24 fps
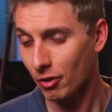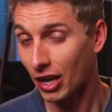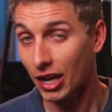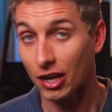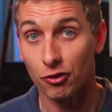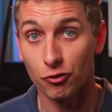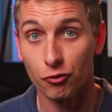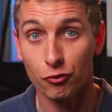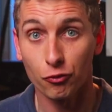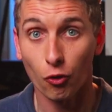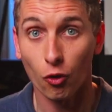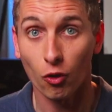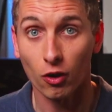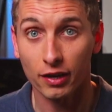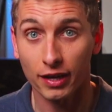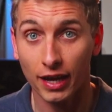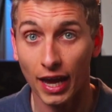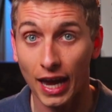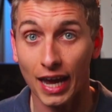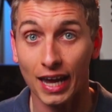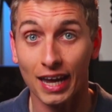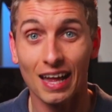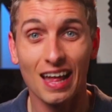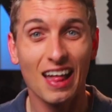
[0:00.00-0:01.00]
has
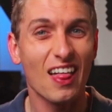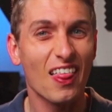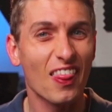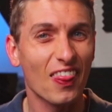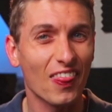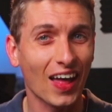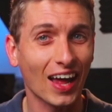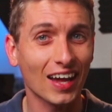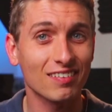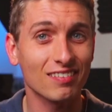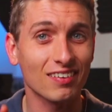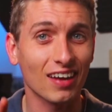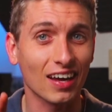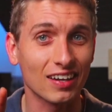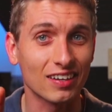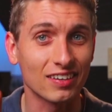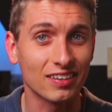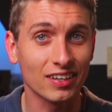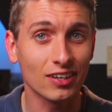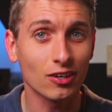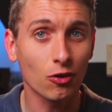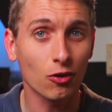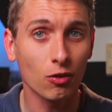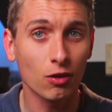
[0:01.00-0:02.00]
4K, that's
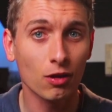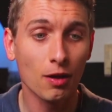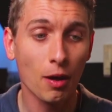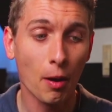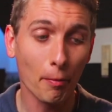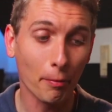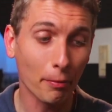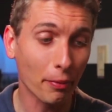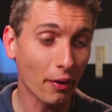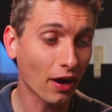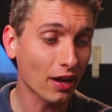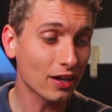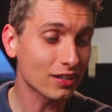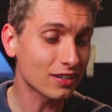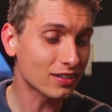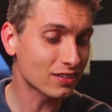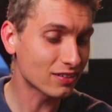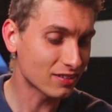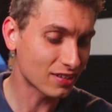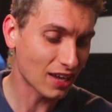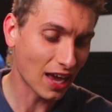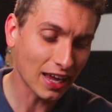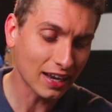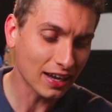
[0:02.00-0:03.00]
ideal, but
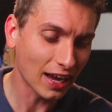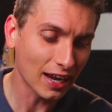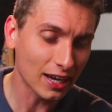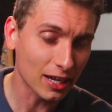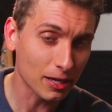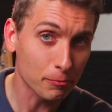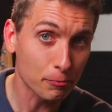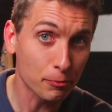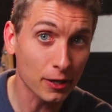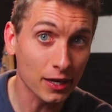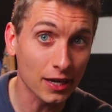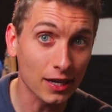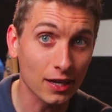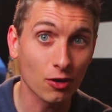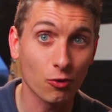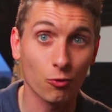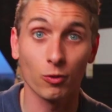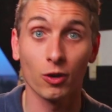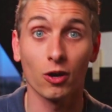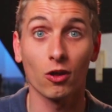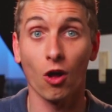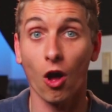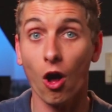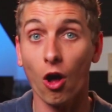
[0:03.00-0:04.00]
1080p
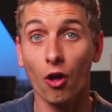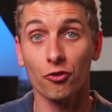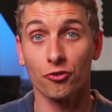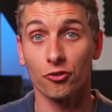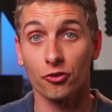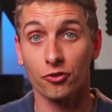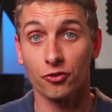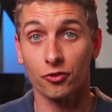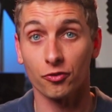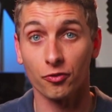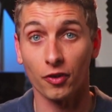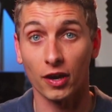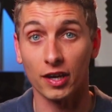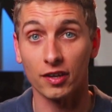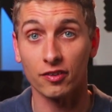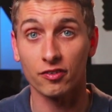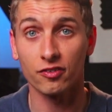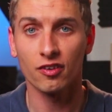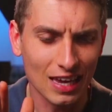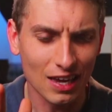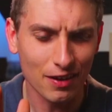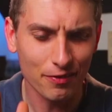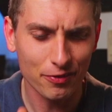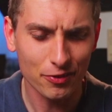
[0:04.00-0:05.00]
will also
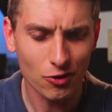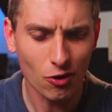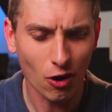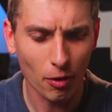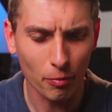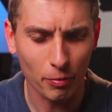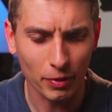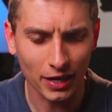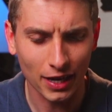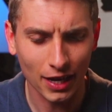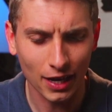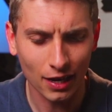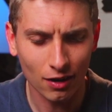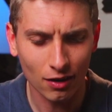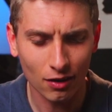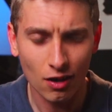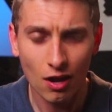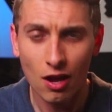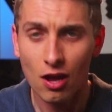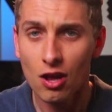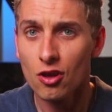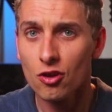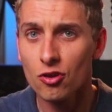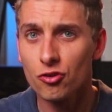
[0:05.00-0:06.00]
suffice. If you are a beginner,
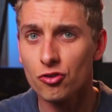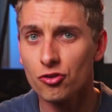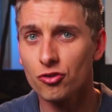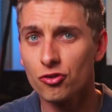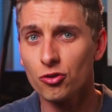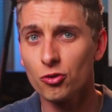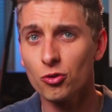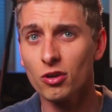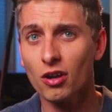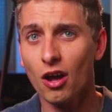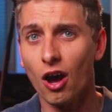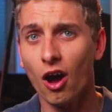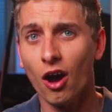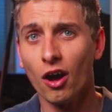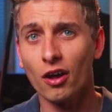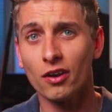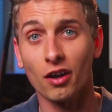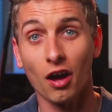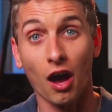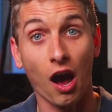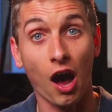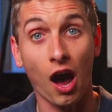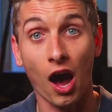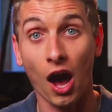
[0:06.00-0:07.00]
shoot on
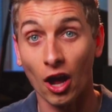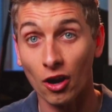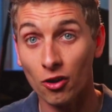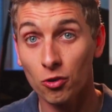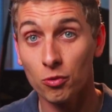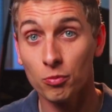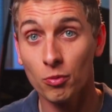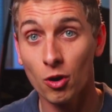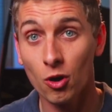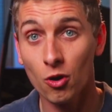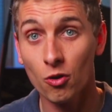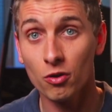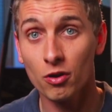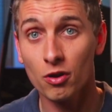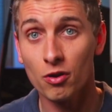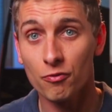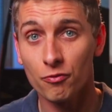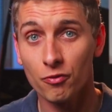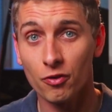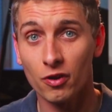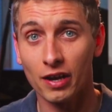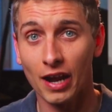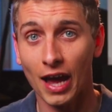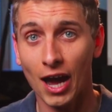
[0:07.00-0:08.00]
auto mode
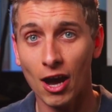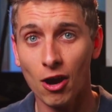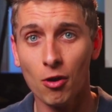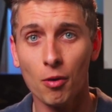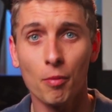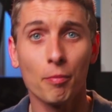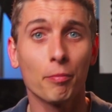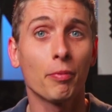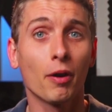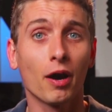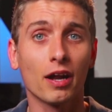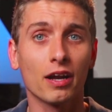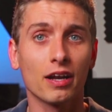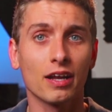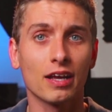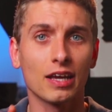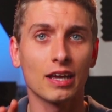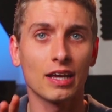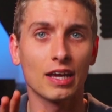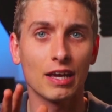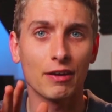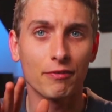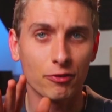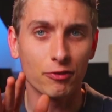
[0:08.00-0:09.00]
for now, but
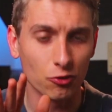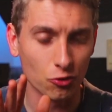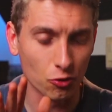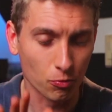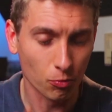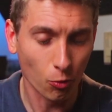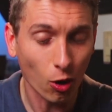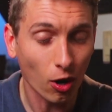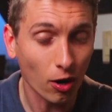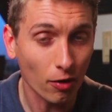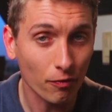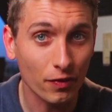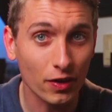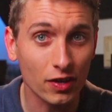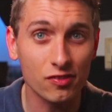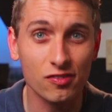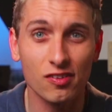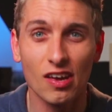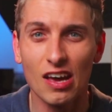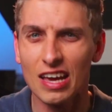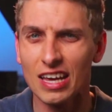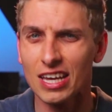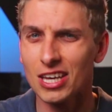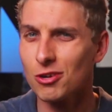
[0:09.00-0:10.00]
if you do more of this,
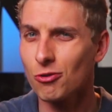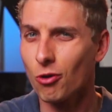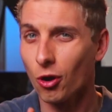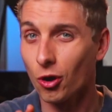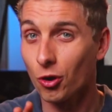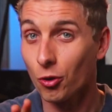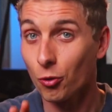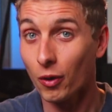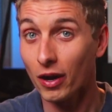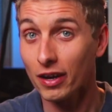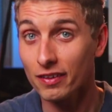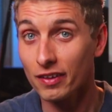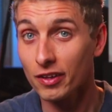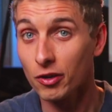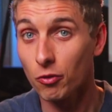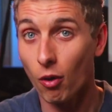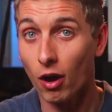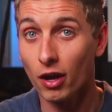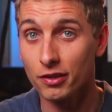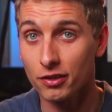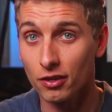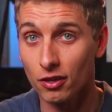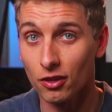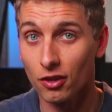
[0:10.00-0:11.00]
you will quickly
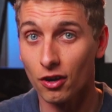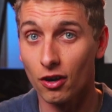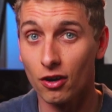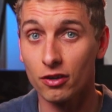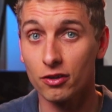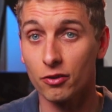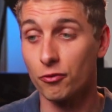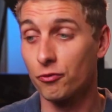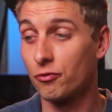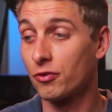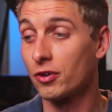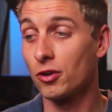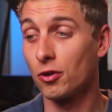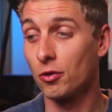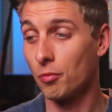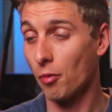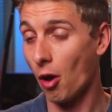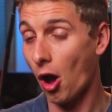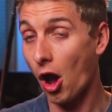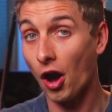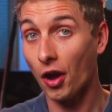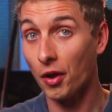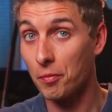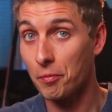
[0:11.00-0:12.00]
want to learn to film
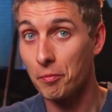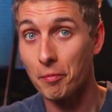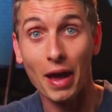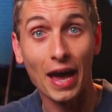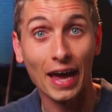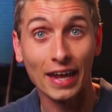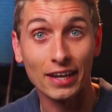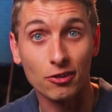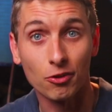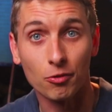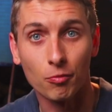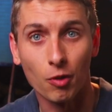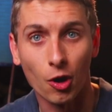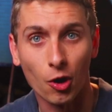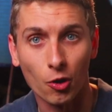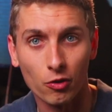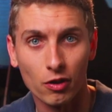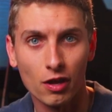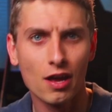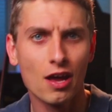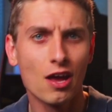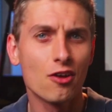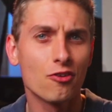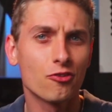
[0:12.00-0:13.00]
on manual mode.
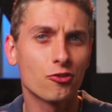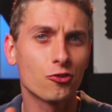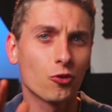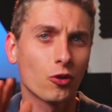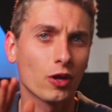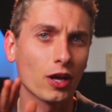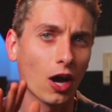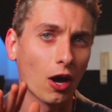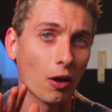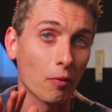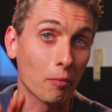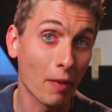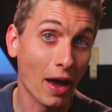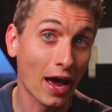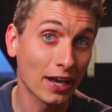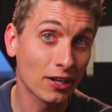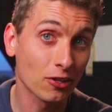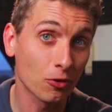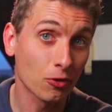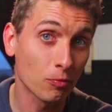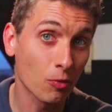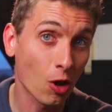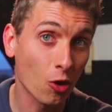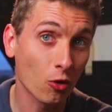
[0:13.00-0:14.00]
Shooting on
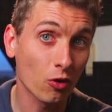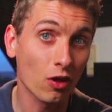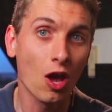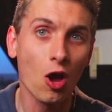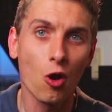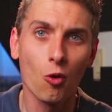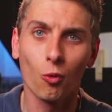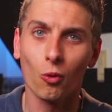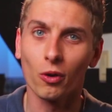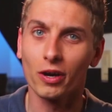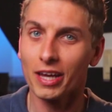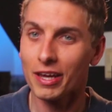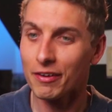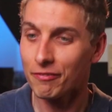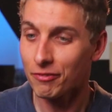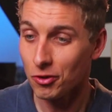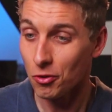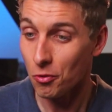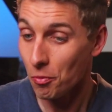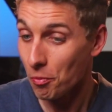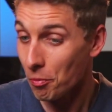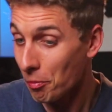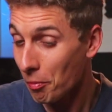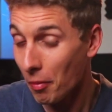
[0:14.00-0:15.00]
manual mode will give
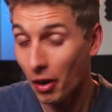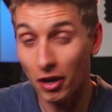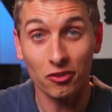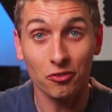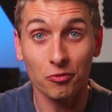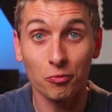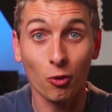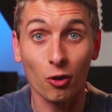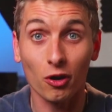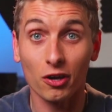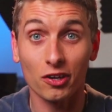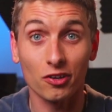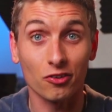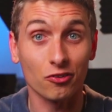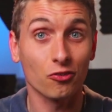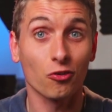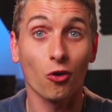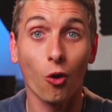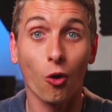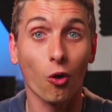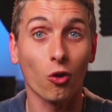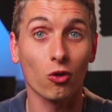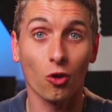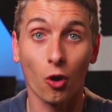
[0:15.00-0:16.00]
you much more
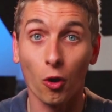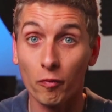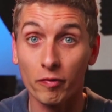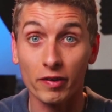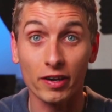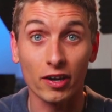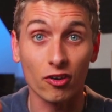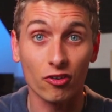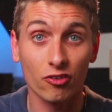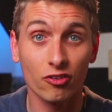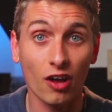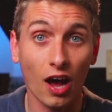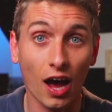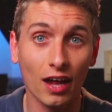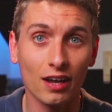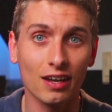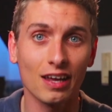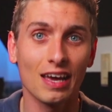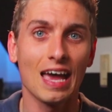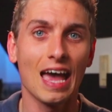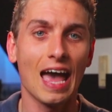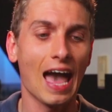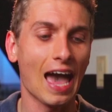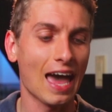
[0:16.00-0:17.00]
control over your shot
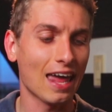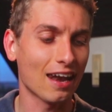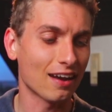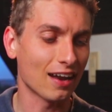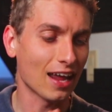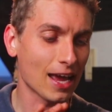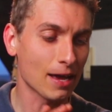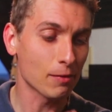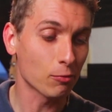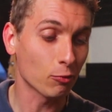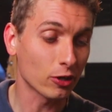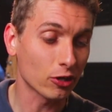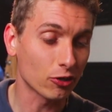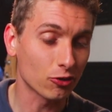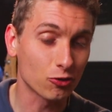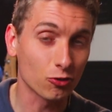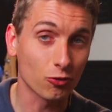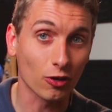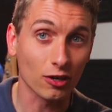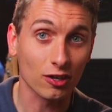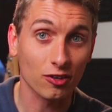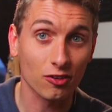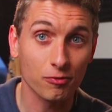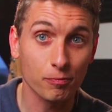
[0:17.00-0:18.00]
and enable you
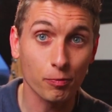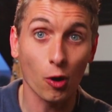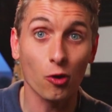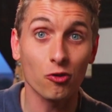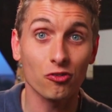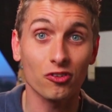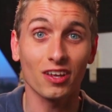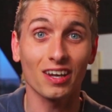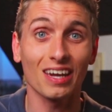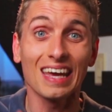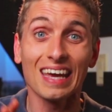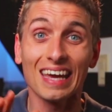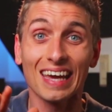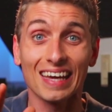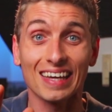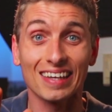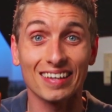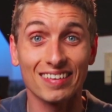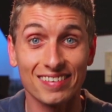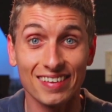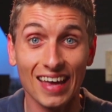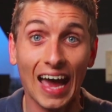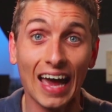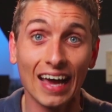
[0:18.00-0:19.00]
to expose it
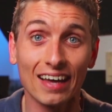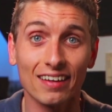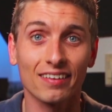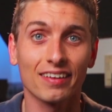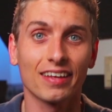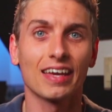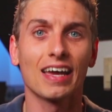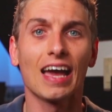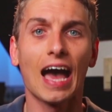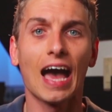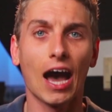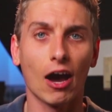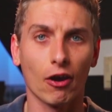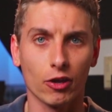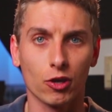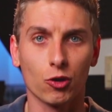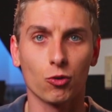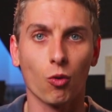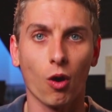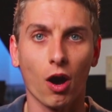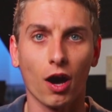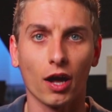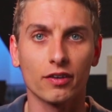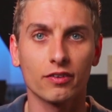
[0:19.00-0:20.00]
exactly how you
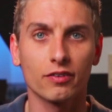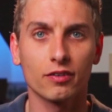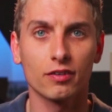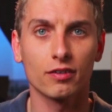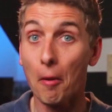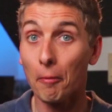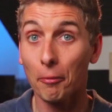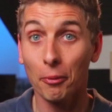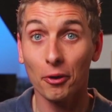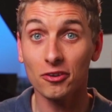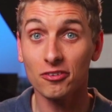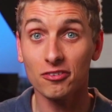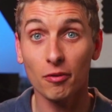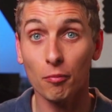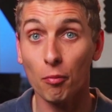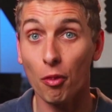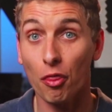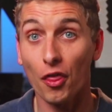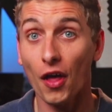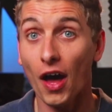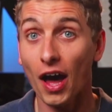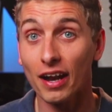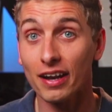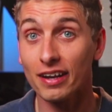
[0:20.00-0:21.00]
want. Put some
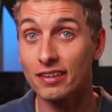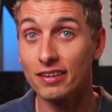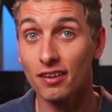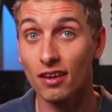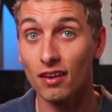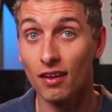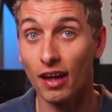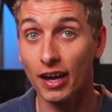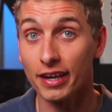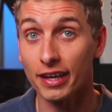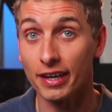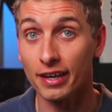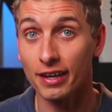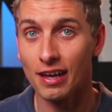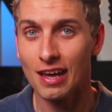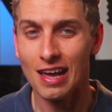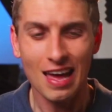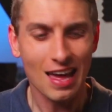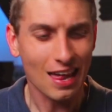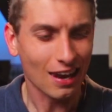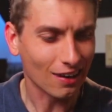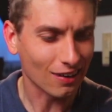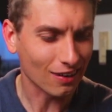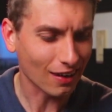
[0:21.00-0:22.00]
thought into lighting.
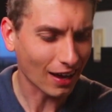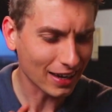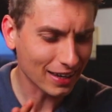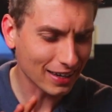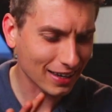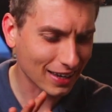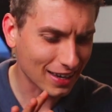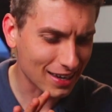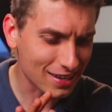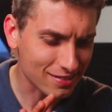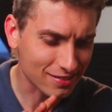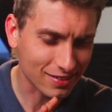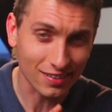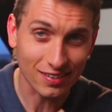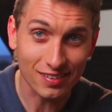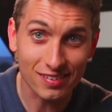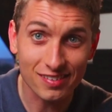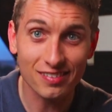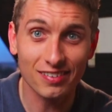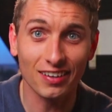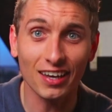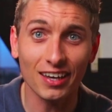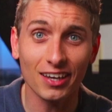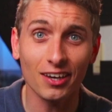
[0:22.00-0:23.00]
Lighting is the
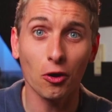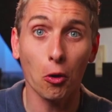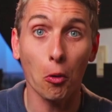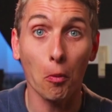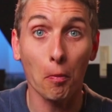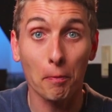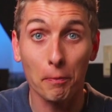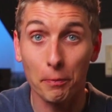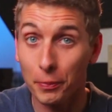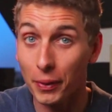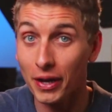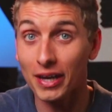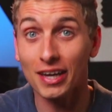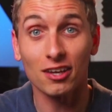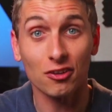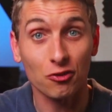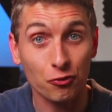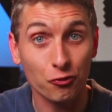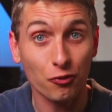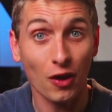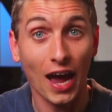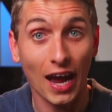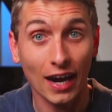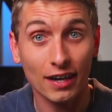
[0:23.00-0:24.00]
single
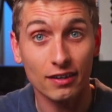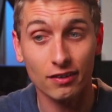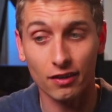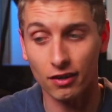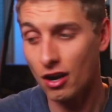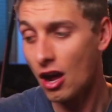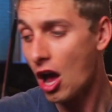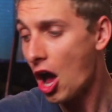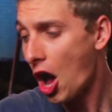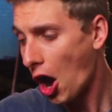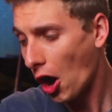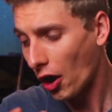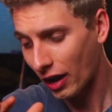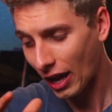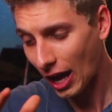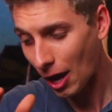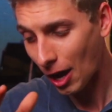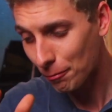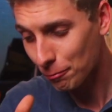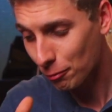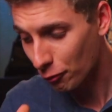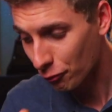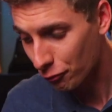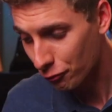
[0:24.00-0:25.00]
biggest factor on
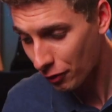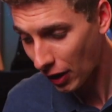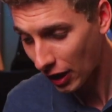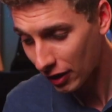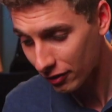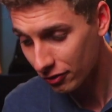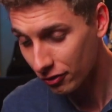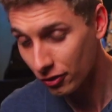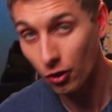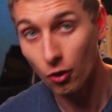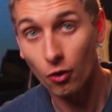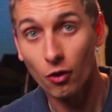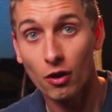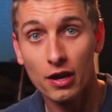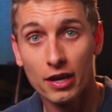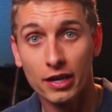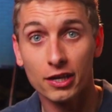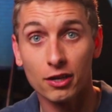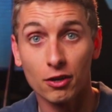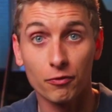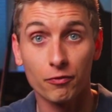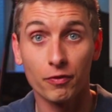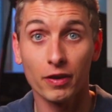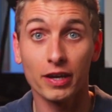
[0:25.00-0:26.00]
how professional
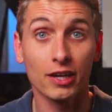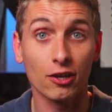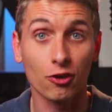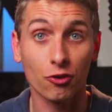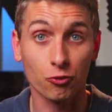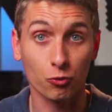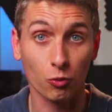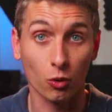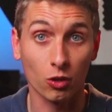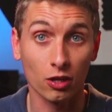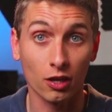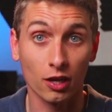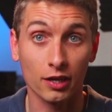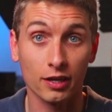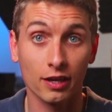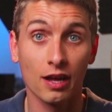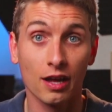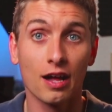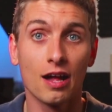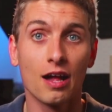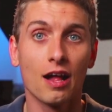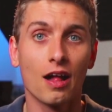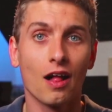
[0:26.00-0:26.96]
your videos will look.